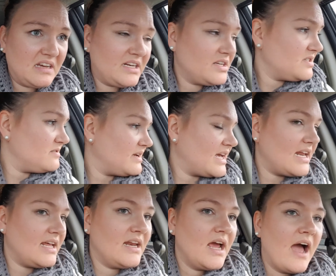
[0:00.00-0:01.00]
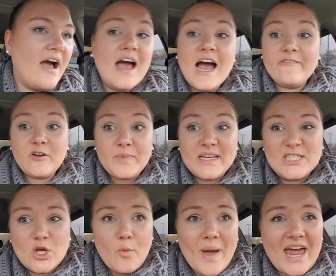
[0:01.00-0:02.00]
I just don't get it. To be
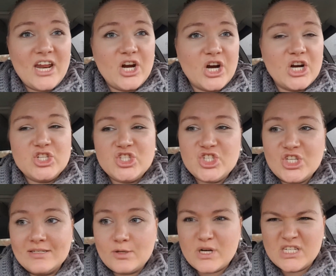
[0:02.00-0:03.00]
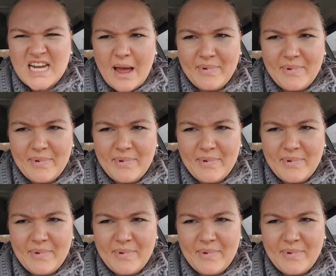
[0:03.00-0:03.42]
so bad it hurts, so we're stopping